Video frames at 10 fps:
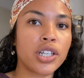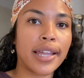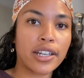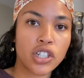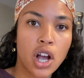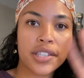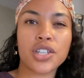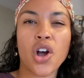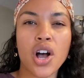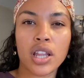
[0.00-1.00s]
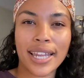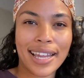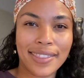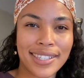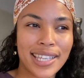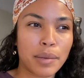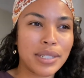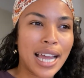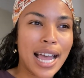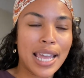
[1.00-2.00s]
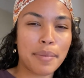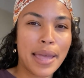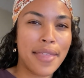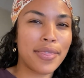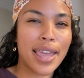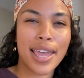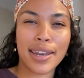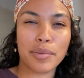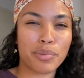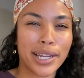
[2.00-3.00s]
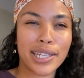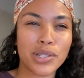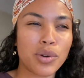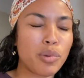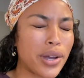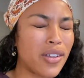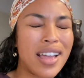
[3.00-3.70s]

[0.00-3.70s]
like toss it all in at the same time and then bring it to a boil.